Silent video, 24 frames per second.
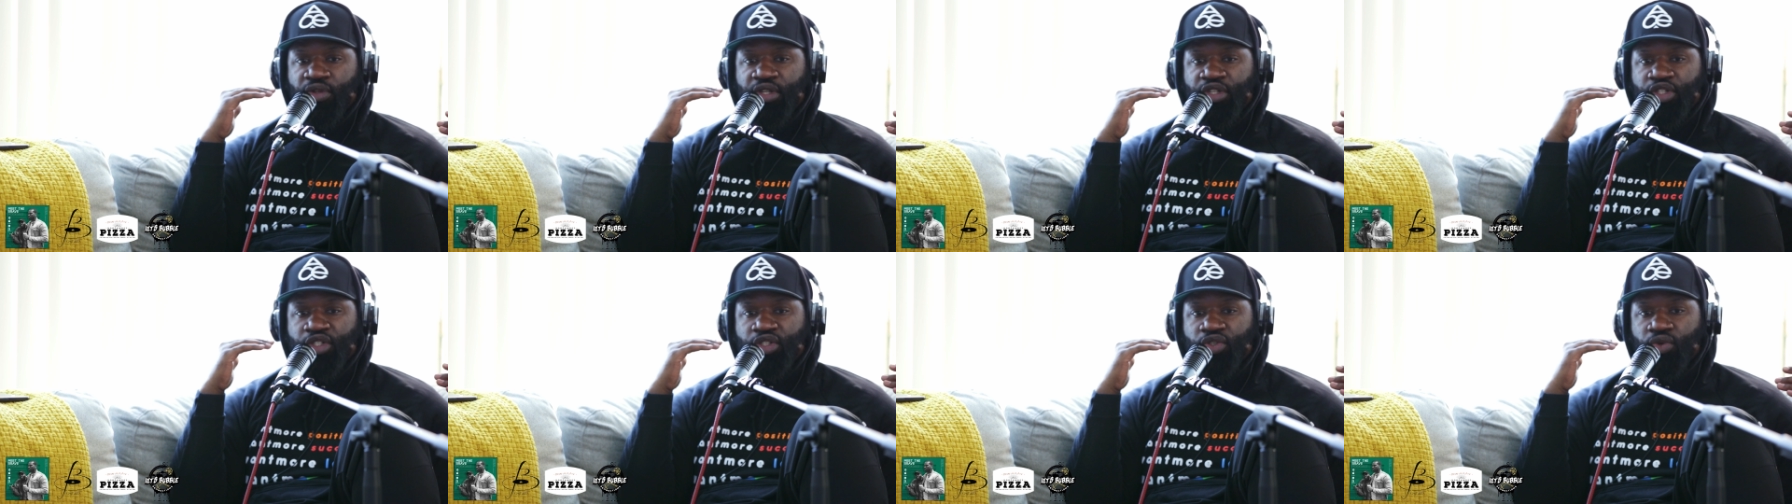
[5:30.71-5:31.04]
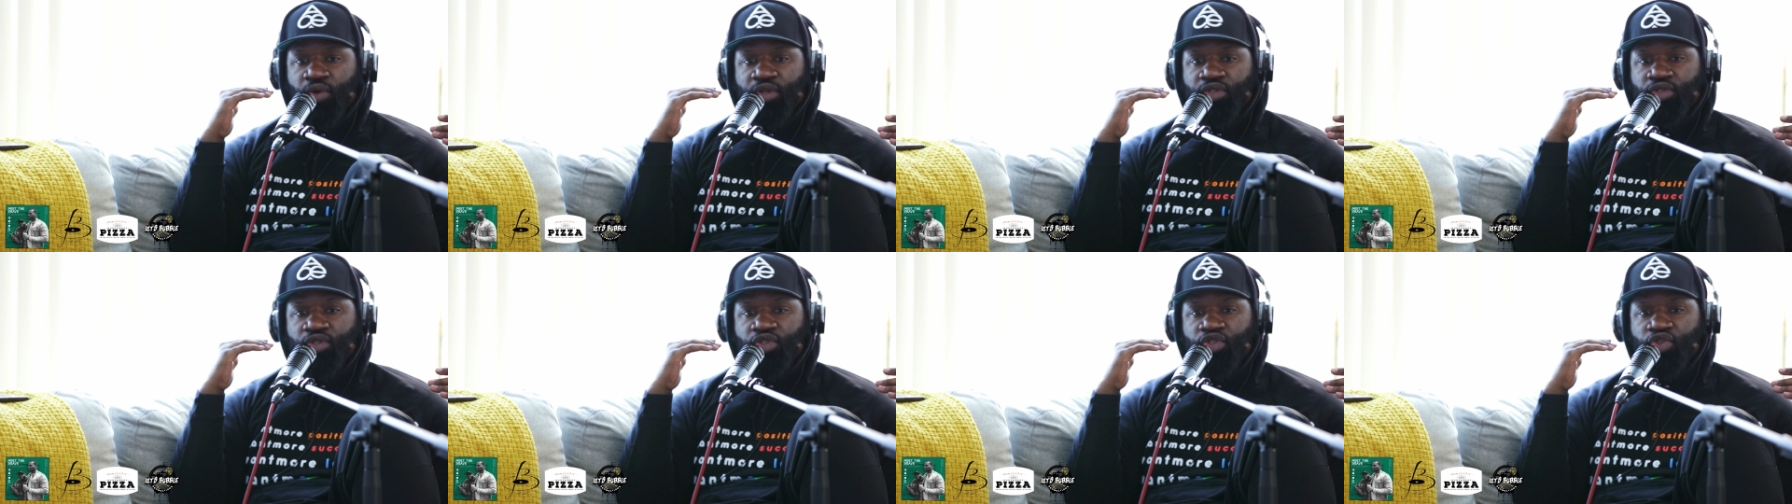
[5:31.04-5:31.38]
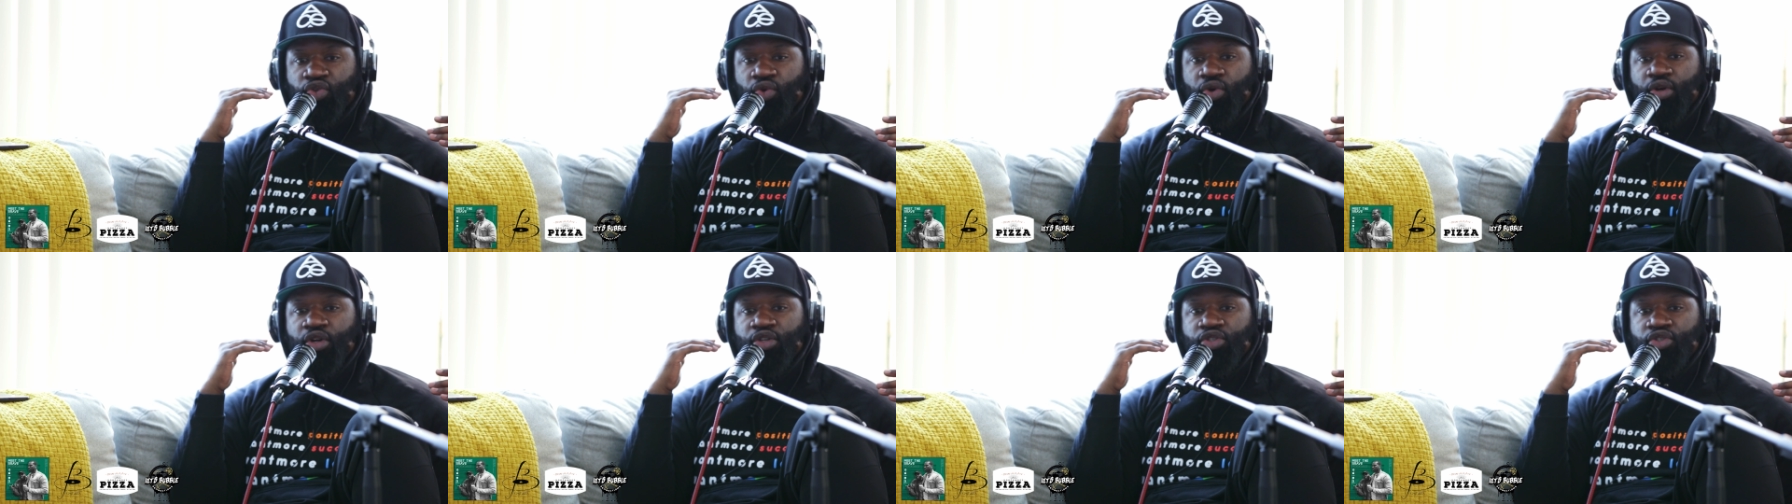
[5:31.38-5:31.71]
these
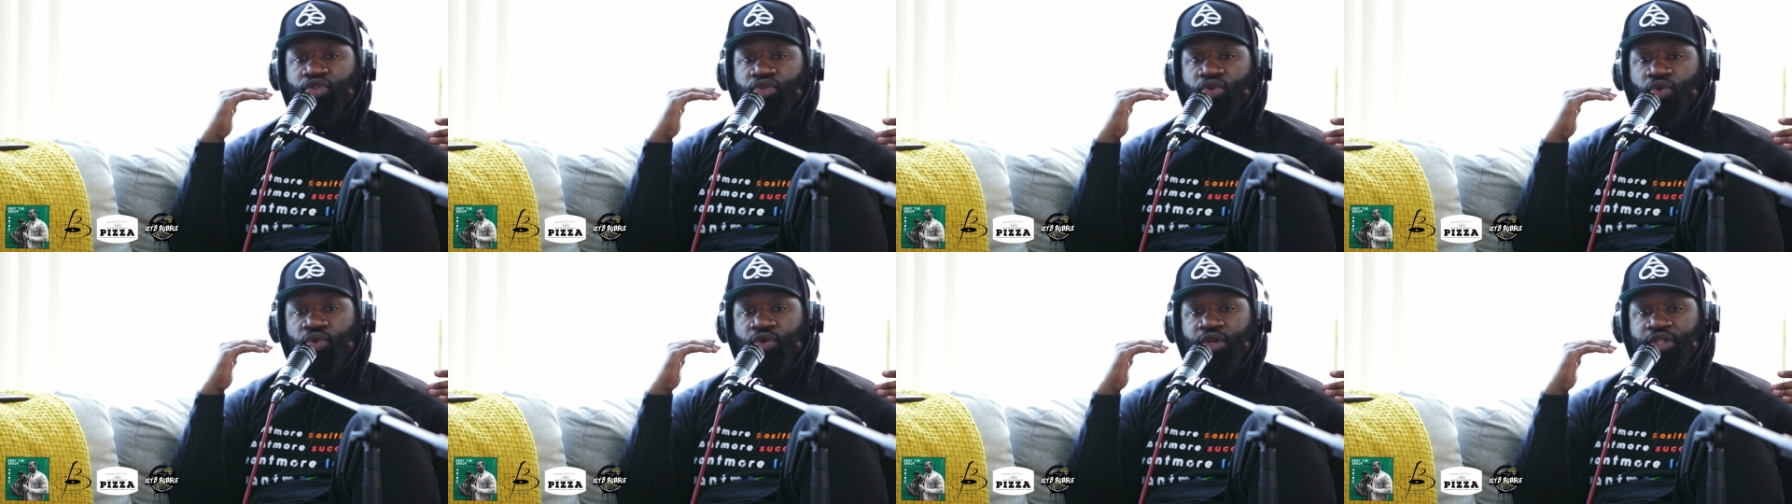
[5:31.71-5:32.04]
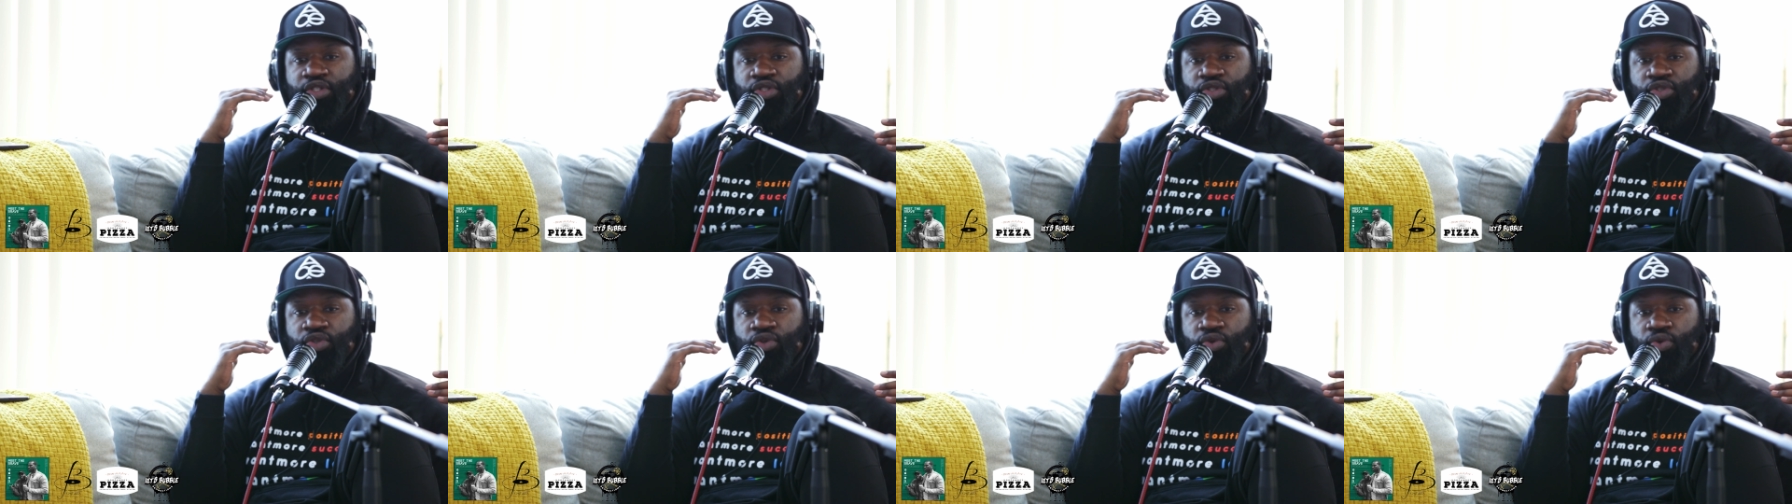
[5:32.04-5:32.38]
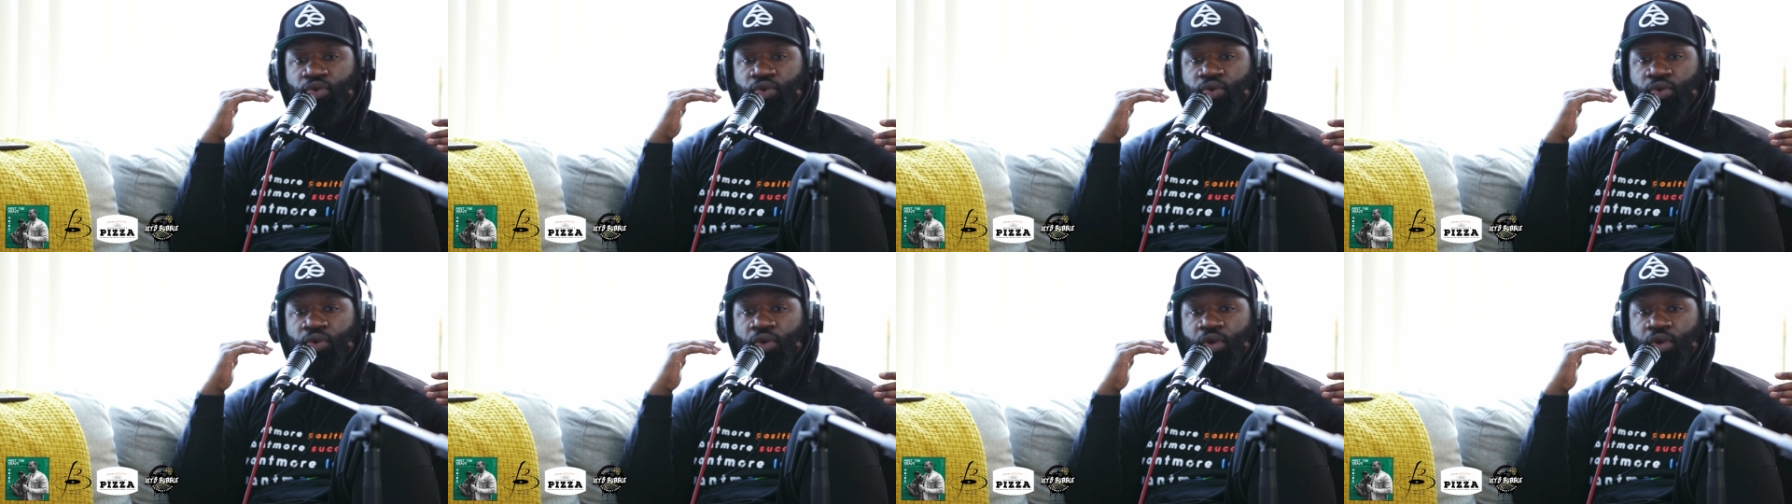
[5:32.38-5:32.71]
shorter stories too.